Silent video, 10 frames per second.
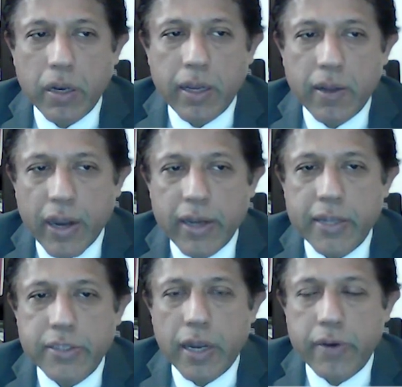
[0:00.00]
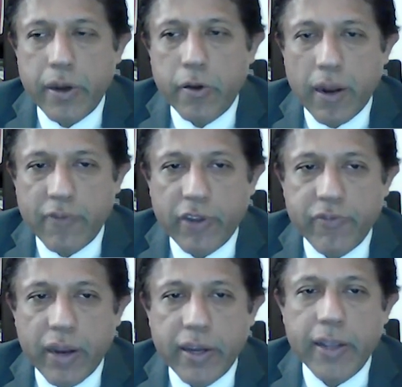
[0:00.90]
clinical findings and radiographic
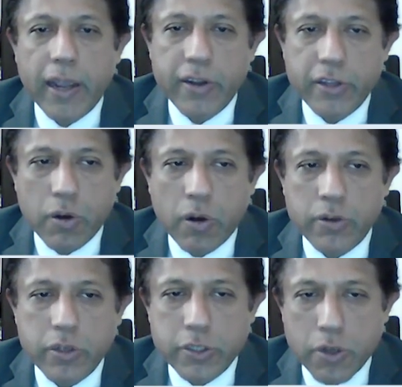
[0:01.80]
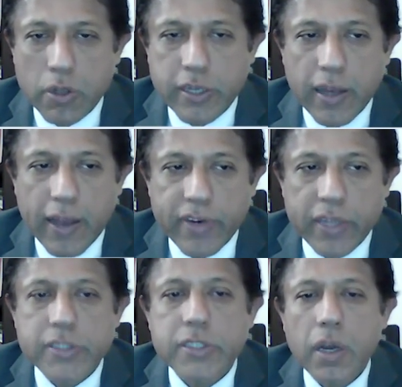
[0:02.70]
finding and histological
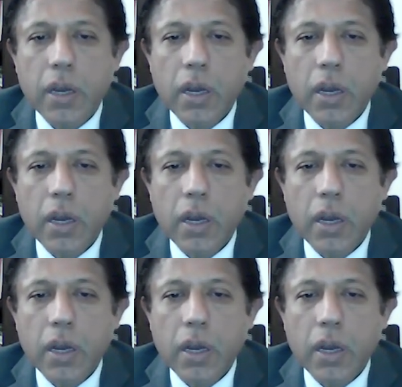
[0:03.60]
evidence.